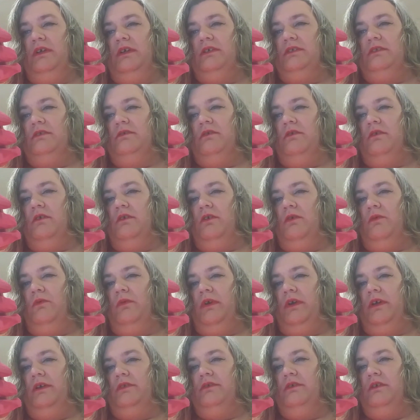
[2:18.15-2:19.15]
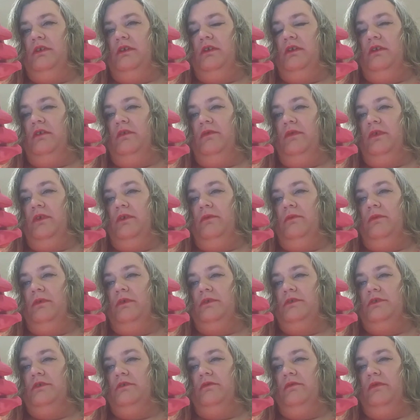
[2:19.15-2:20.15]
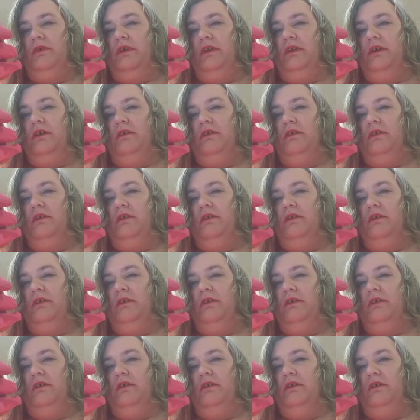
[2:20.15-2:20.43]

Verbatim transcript: Esther on her way to an interview where she'll find